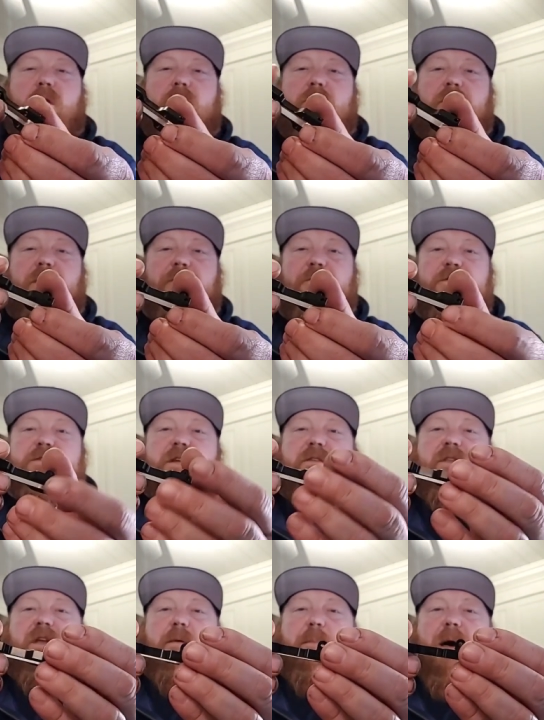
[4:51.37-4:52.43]
difference in
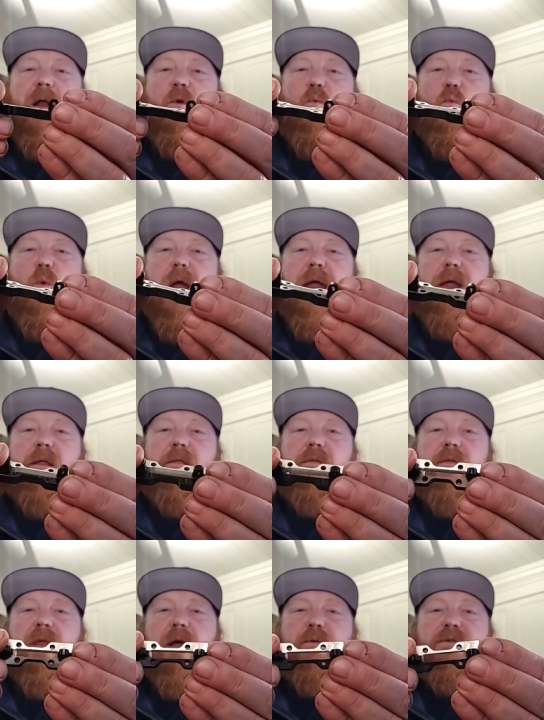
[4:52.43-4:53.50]
the amount of weight
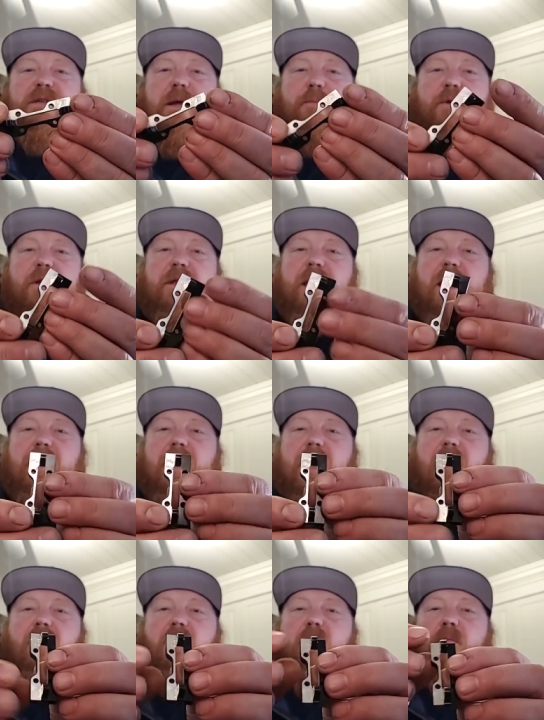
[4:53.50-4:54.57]
that I was able to take
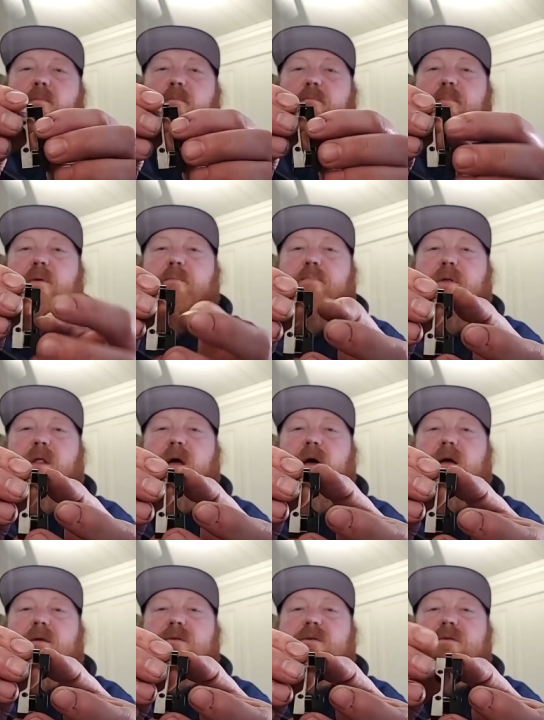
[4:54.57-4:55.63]
out, but
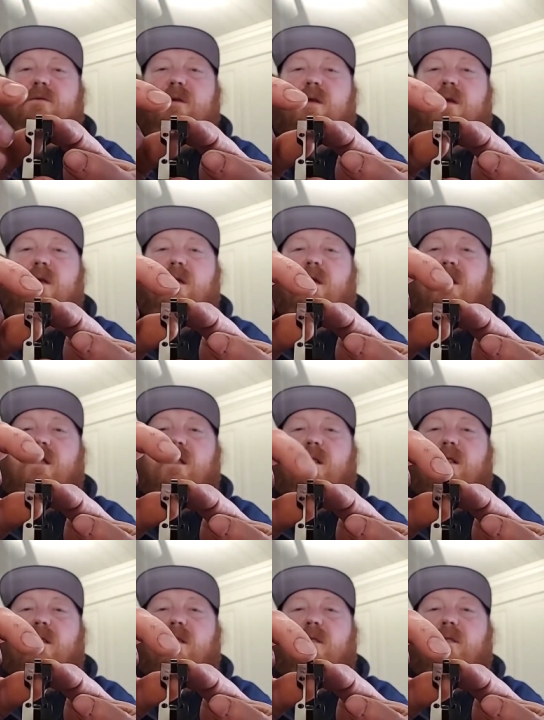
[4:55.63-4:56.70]
plus
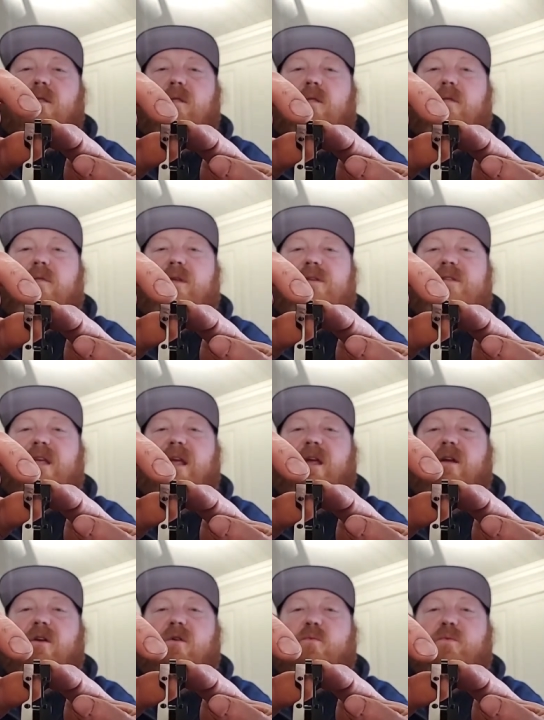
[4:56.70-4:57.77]
this
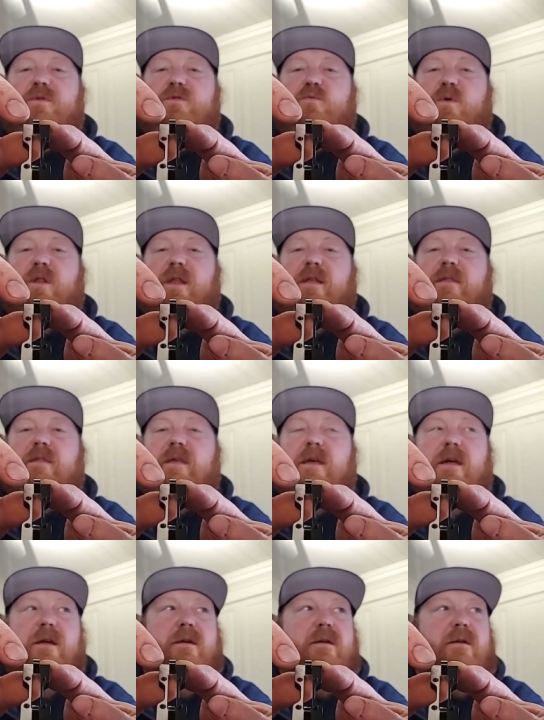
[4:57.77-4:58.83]
ear was really
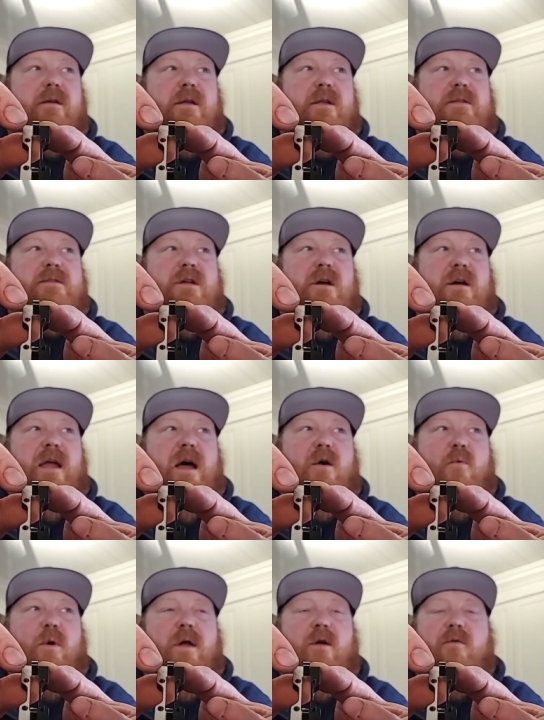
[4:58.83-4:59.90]
thick. It stuck out
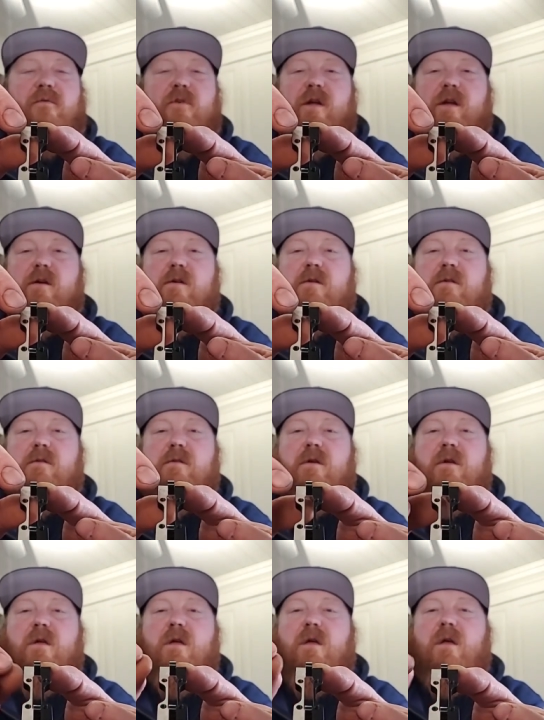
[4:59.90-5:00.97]
way over here,
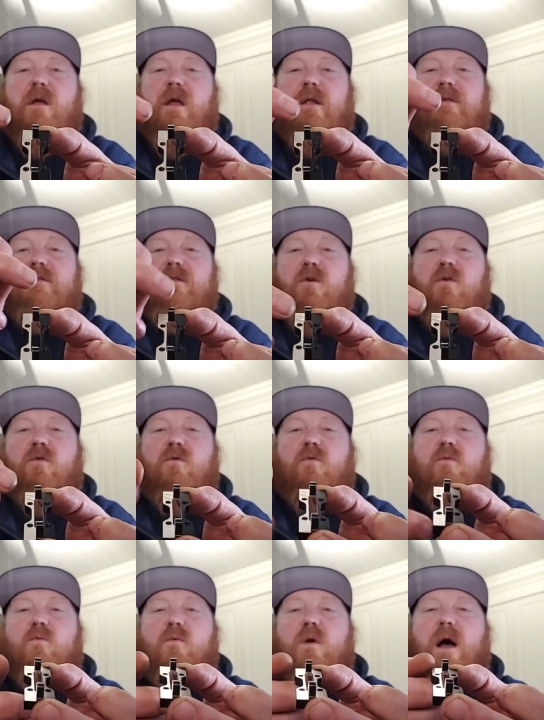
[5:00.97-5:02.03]
And so
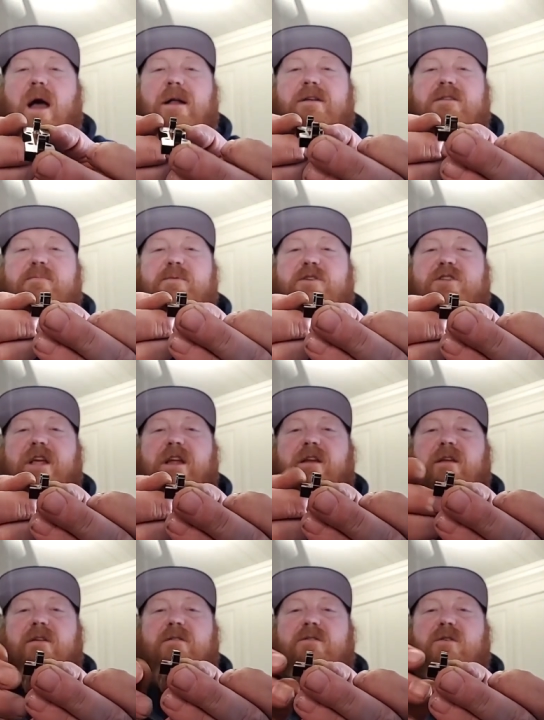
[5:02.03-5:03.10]
I just machined
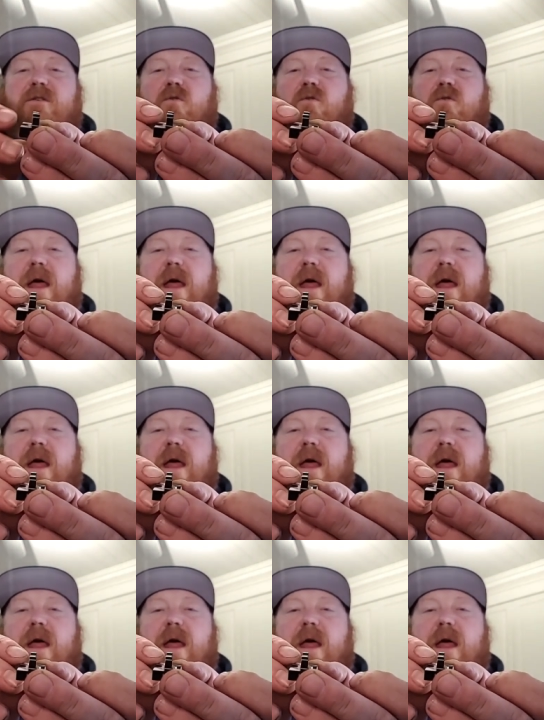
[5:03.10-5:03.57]
it, so now